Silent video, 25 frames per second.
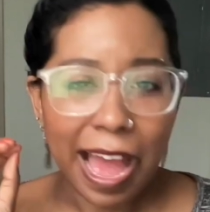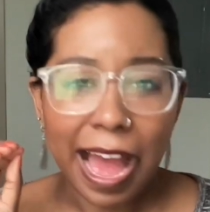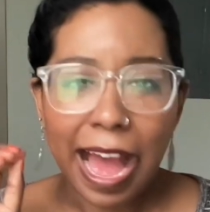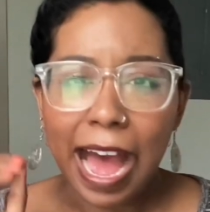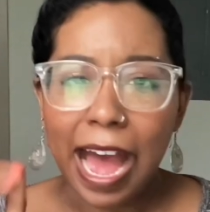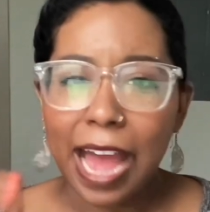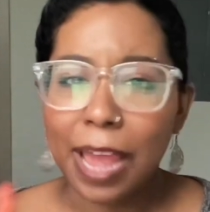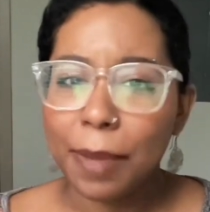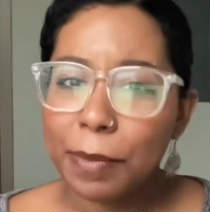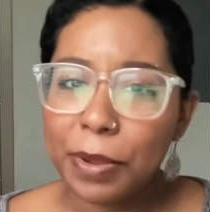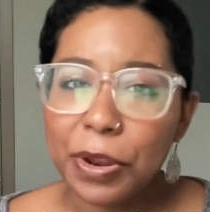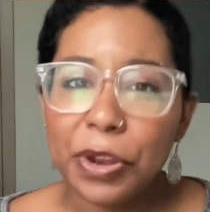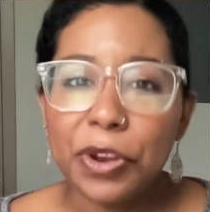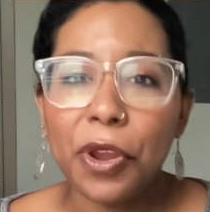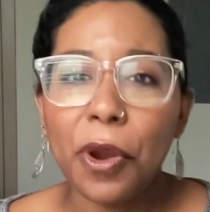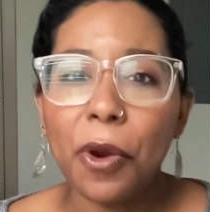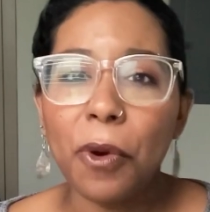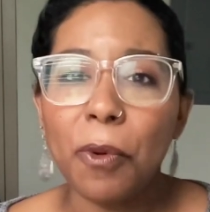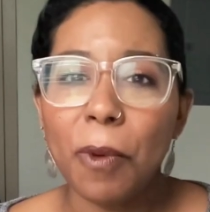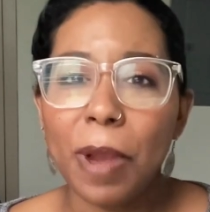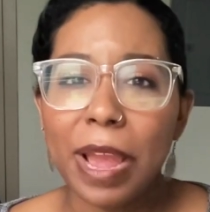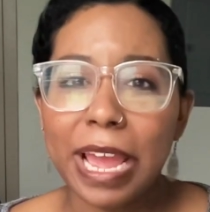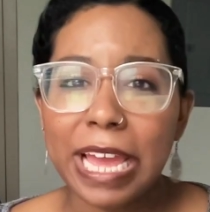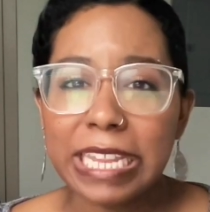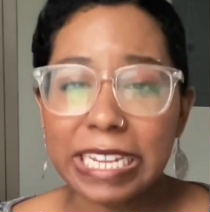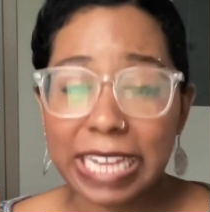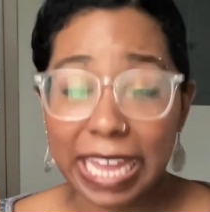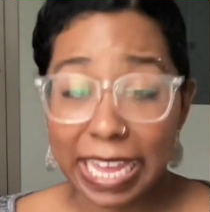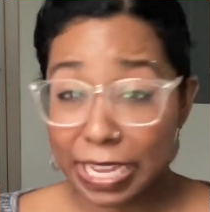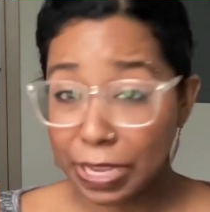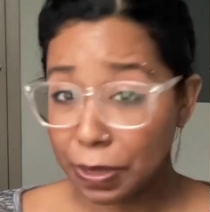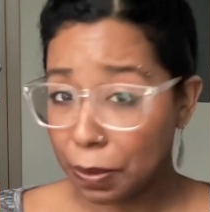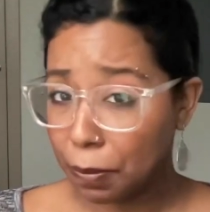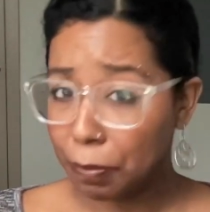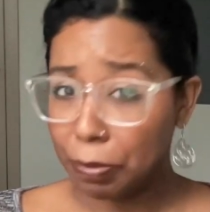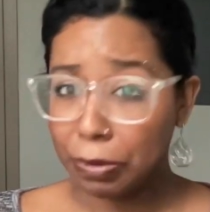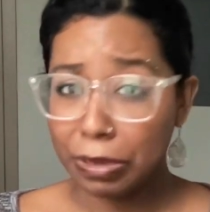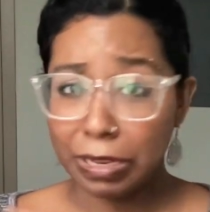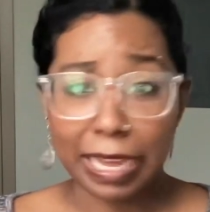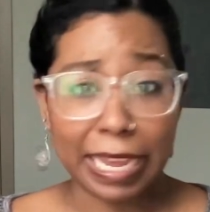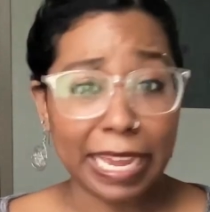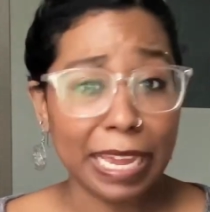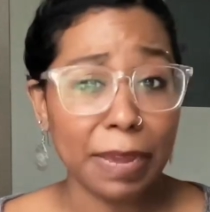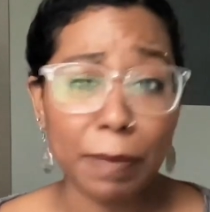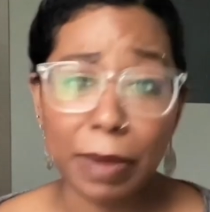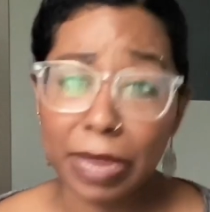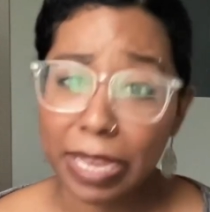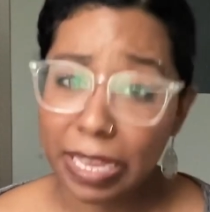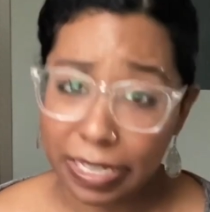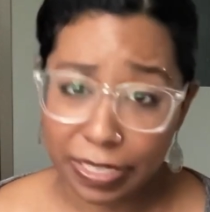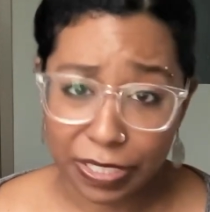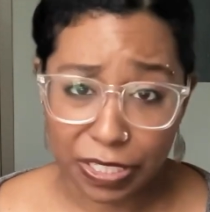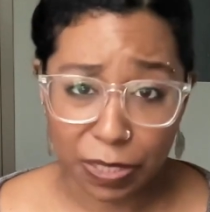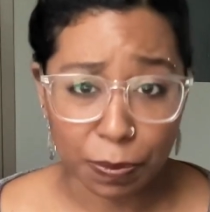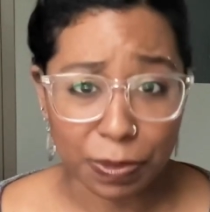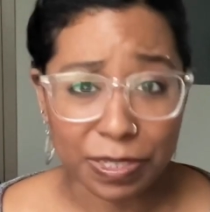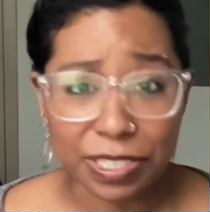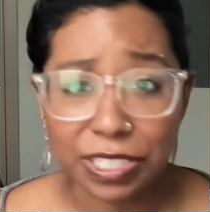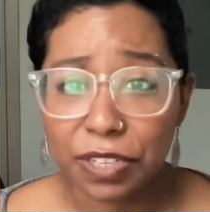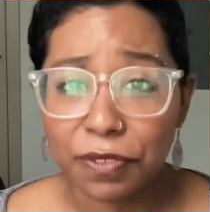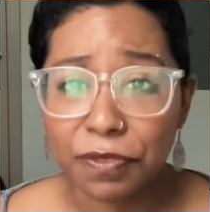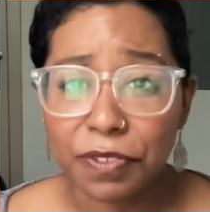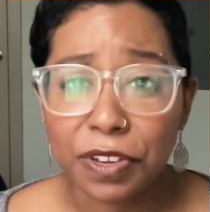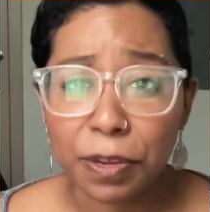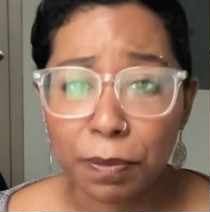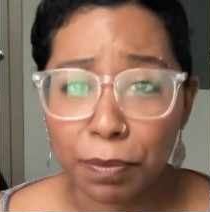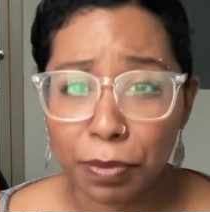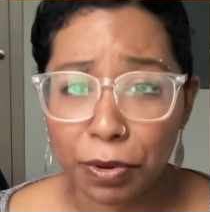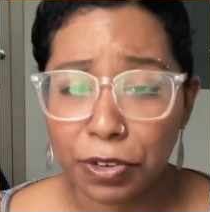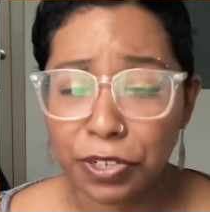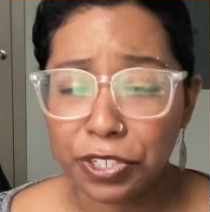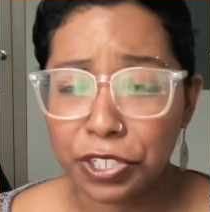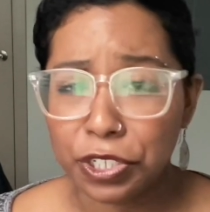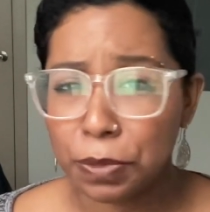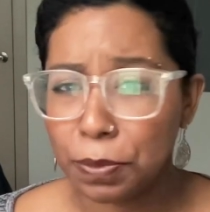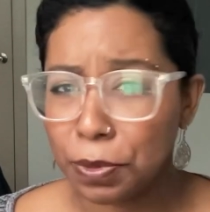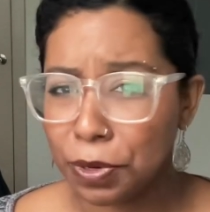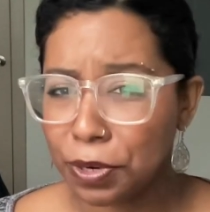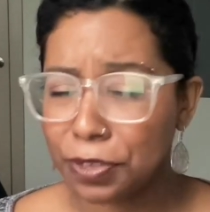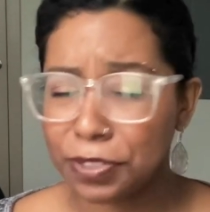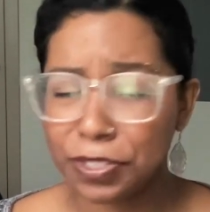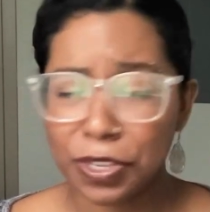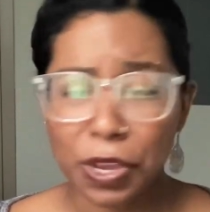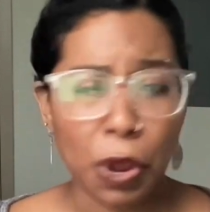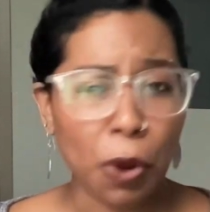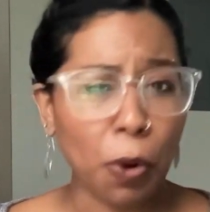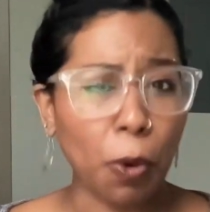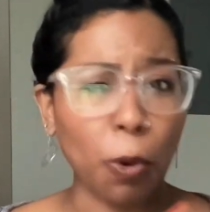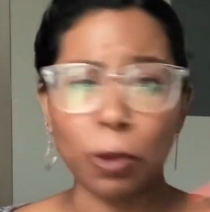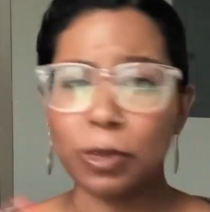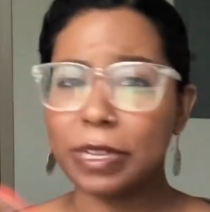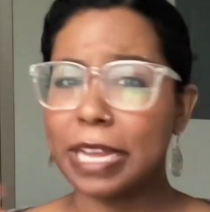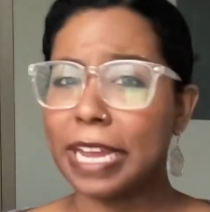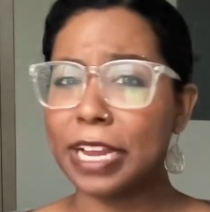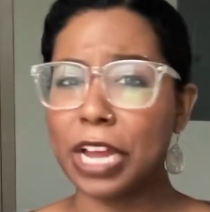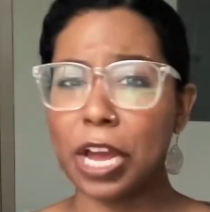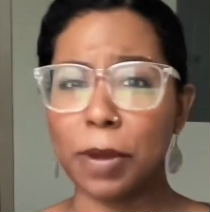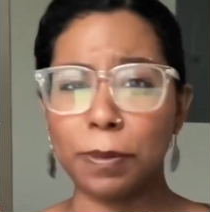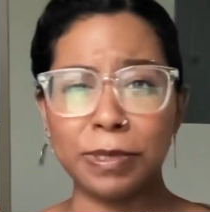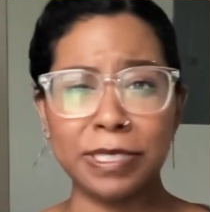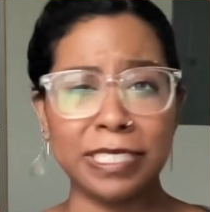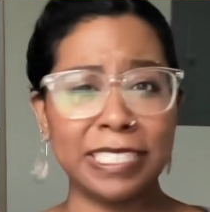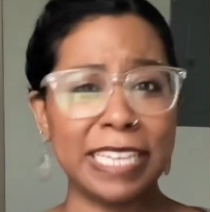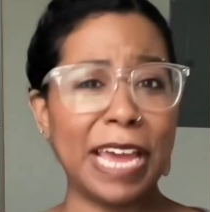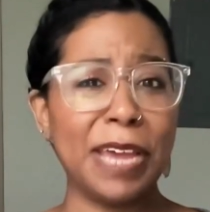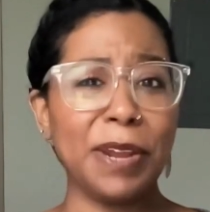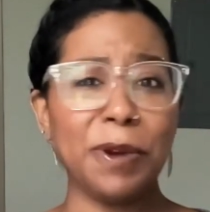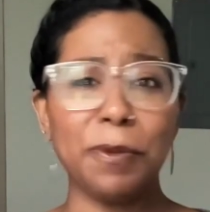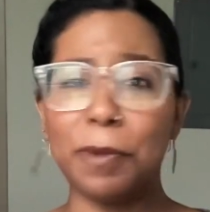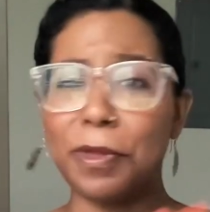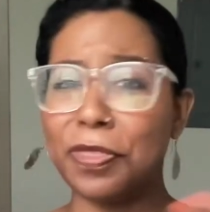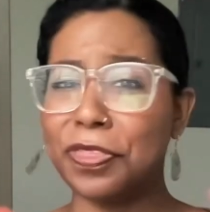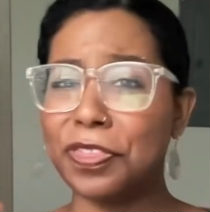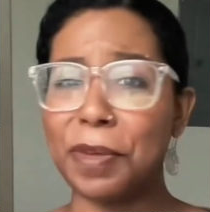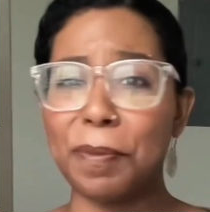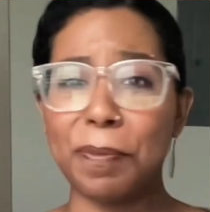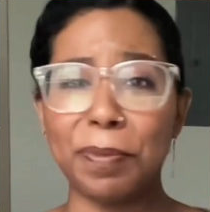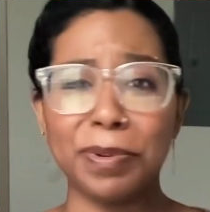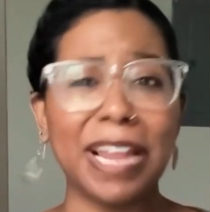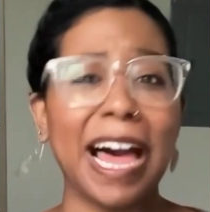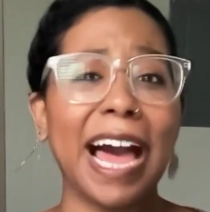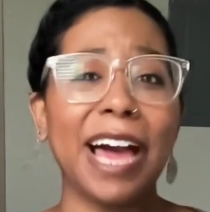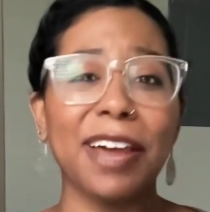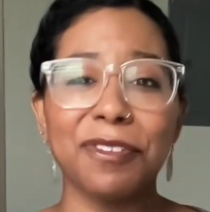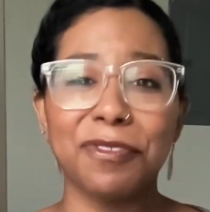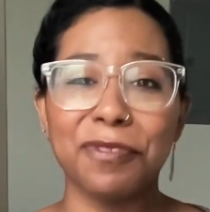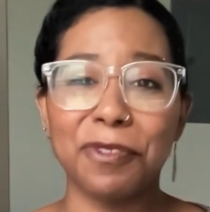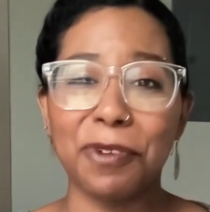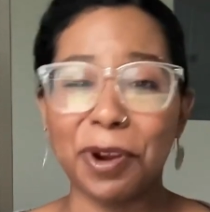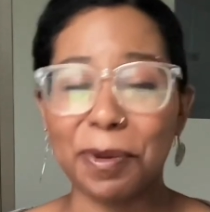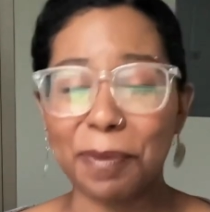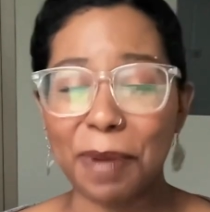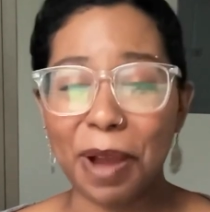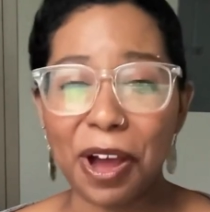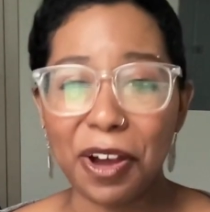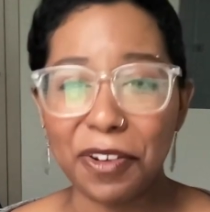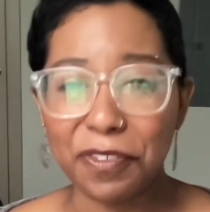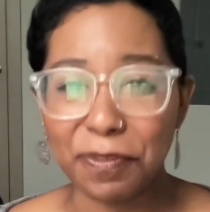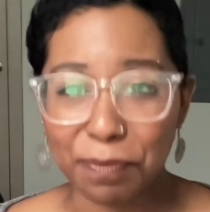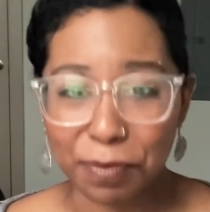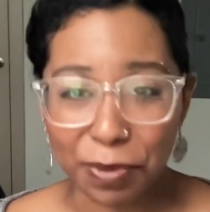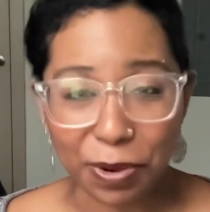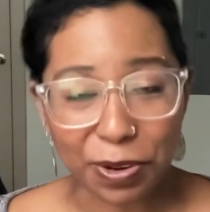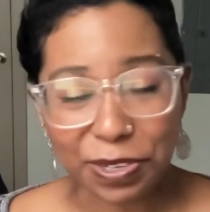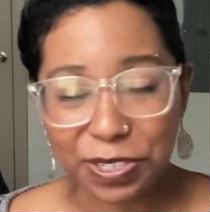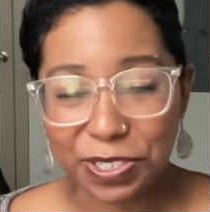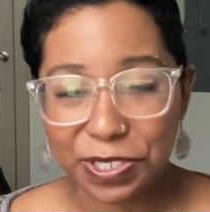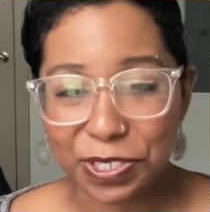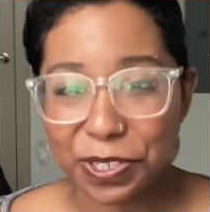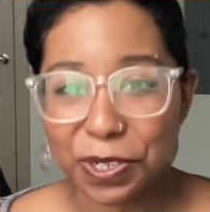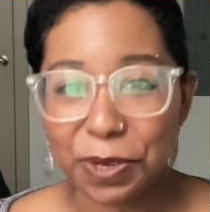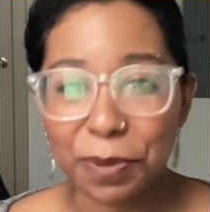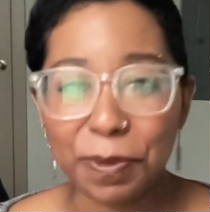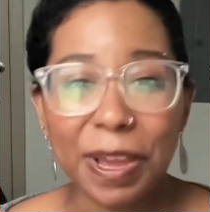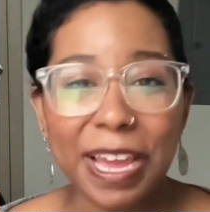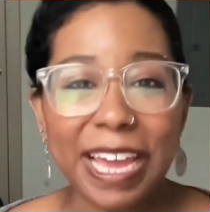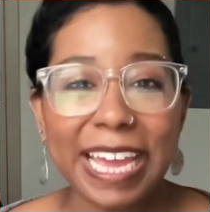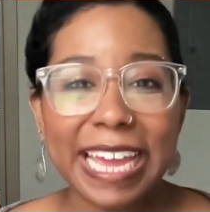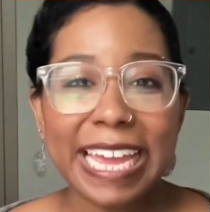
I'm in no way blaming specific booktubers or upset with the platform of Booktube